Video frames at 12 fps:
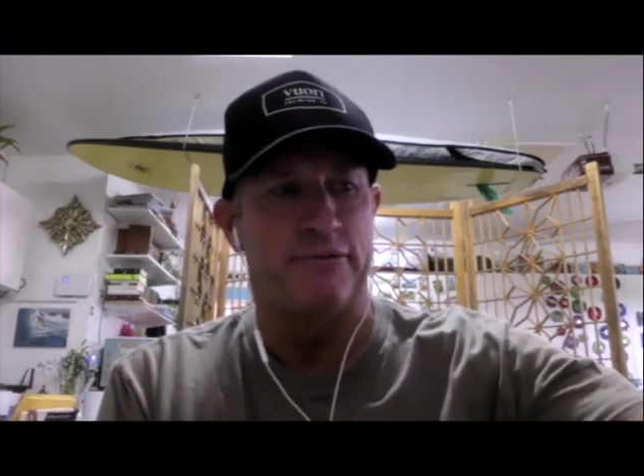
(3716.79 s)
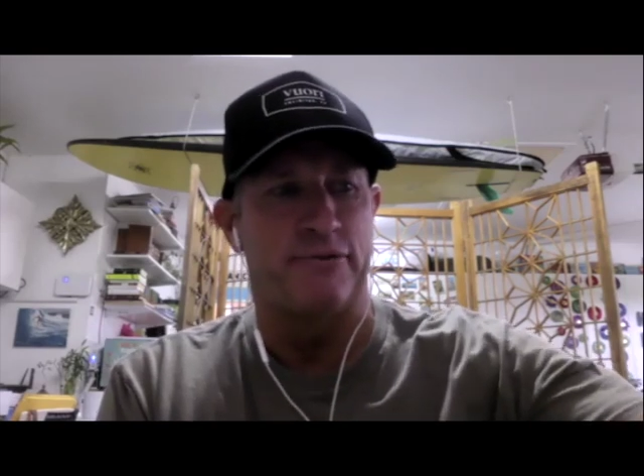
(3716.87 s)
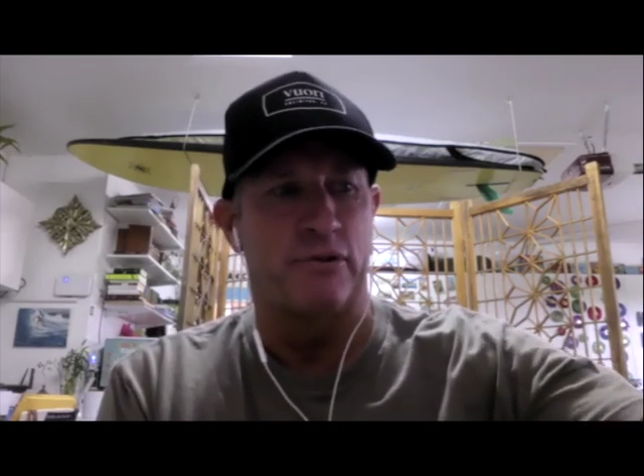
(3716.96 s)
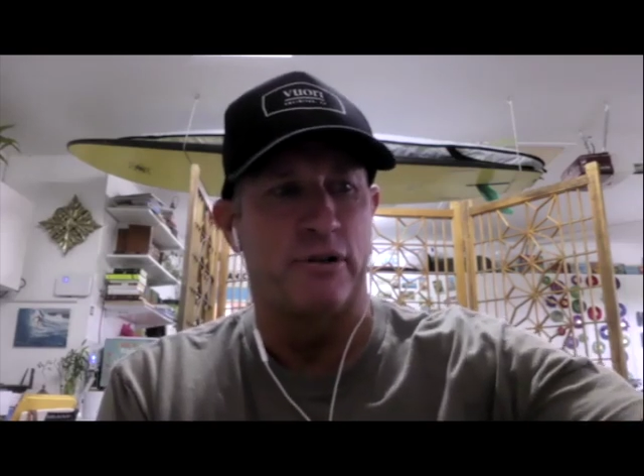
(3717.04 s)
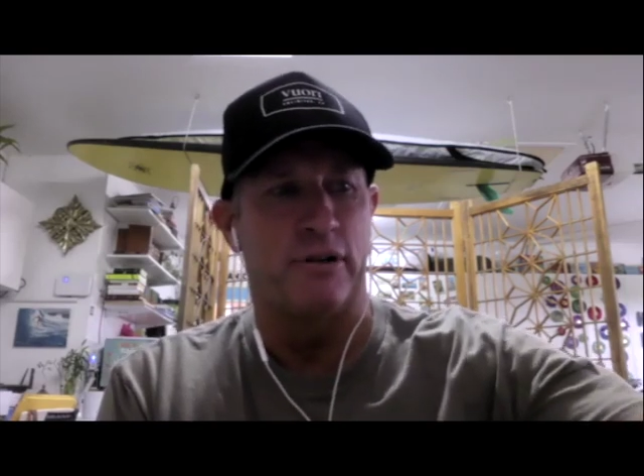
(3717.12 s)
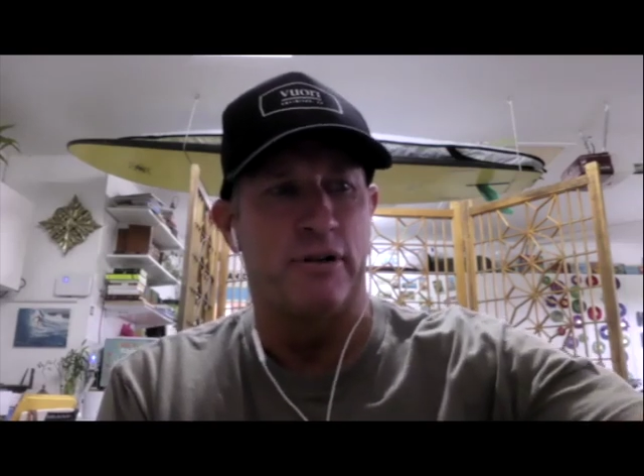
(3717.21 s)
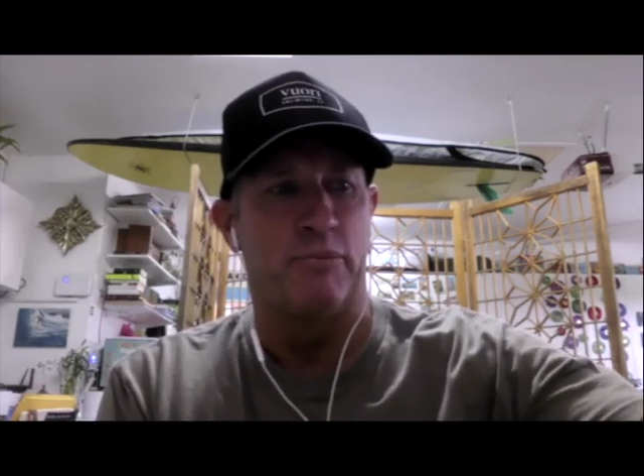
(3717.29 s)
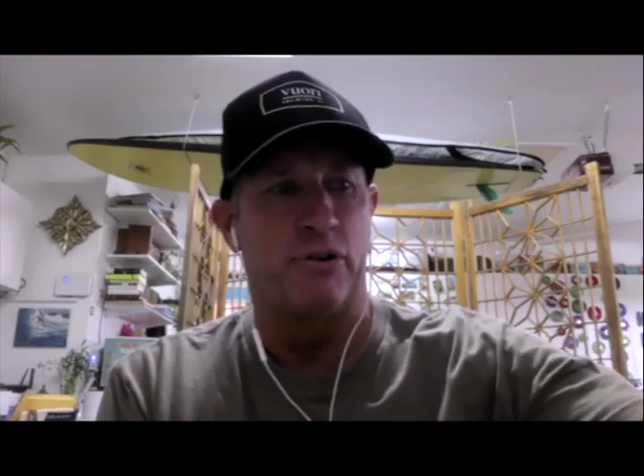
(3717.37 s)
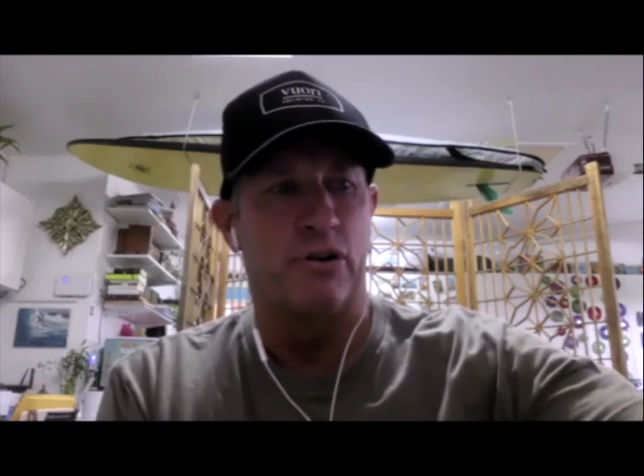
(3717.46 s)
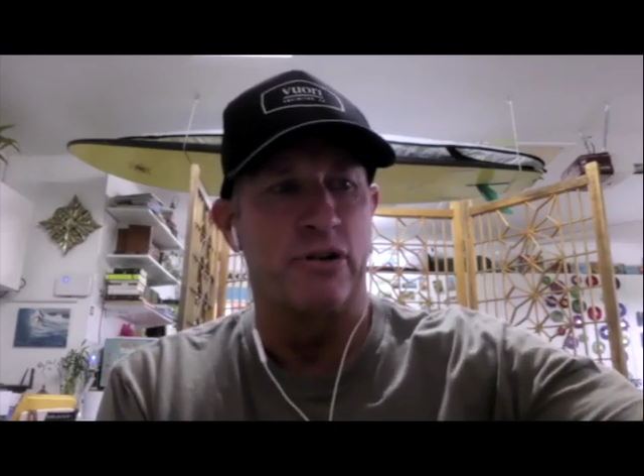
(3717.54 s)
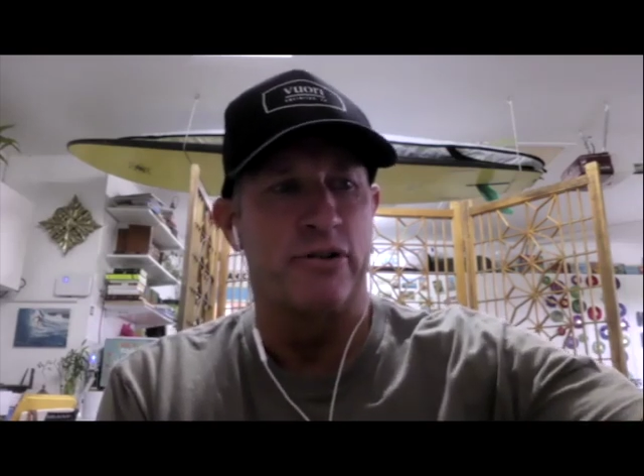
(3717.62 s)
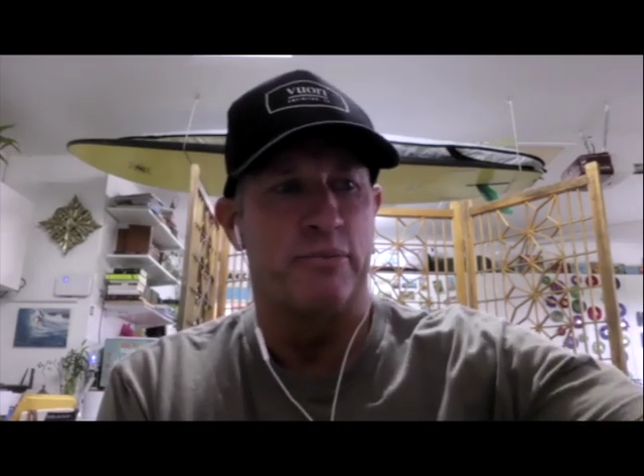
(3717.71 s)
for the
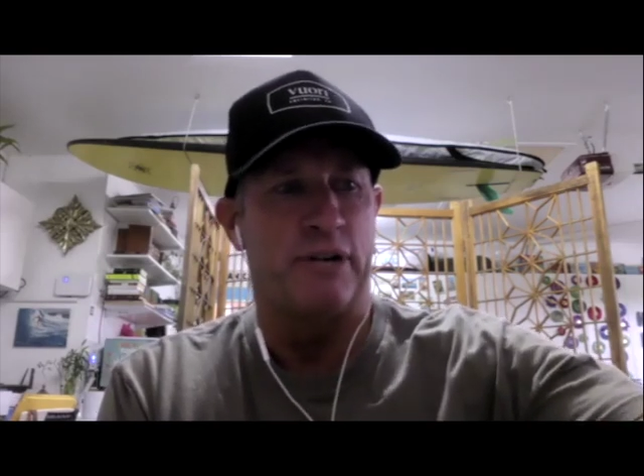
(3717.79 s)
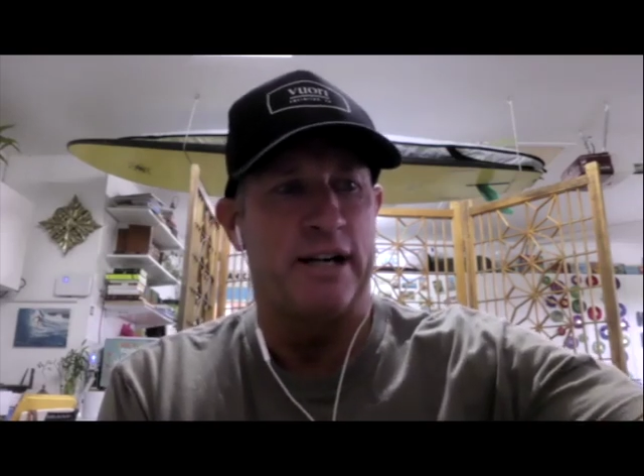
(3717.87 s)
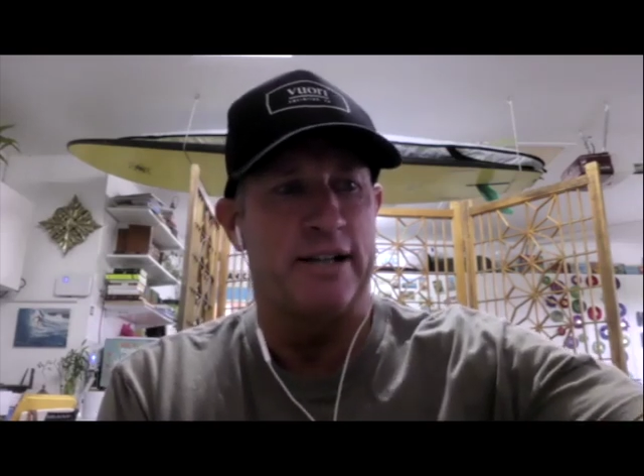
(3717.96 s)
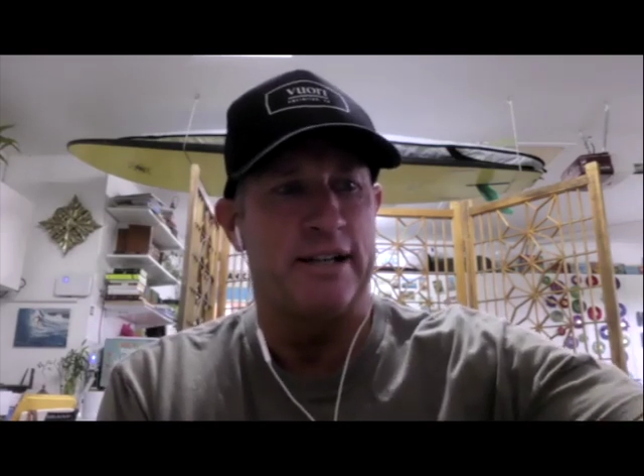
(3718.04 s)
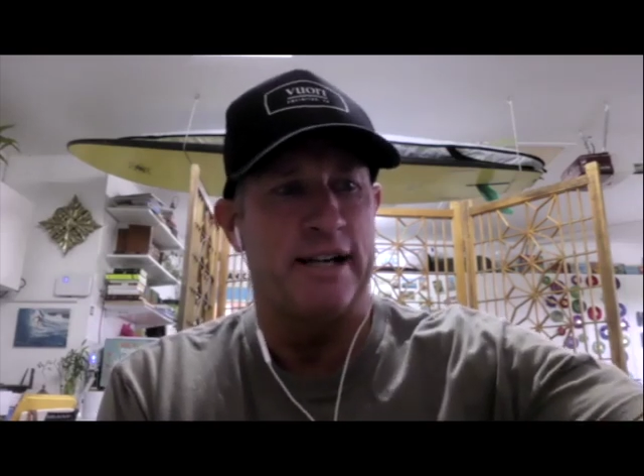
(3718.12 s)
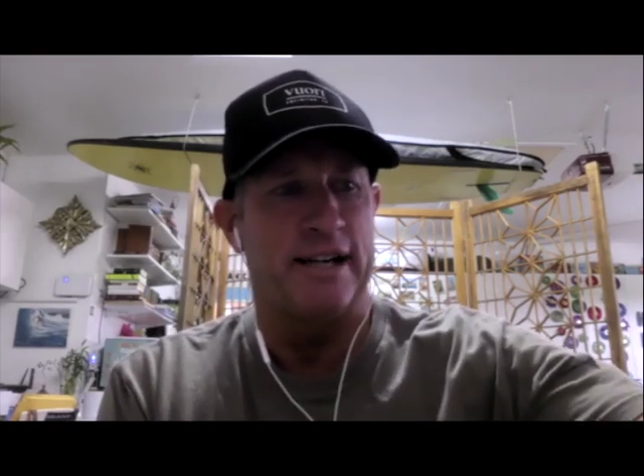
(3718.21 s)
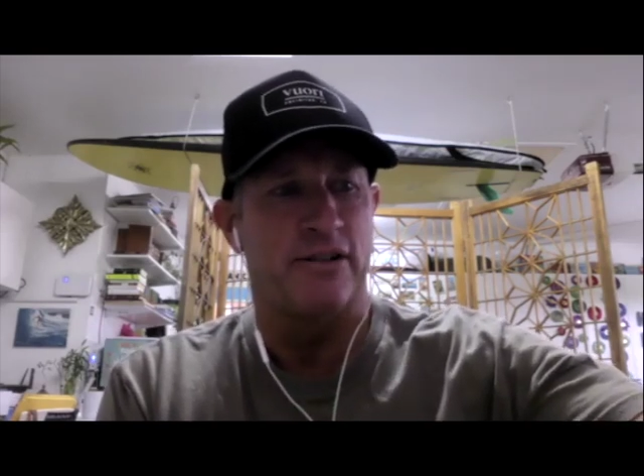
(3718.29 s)
Boardroom podcast.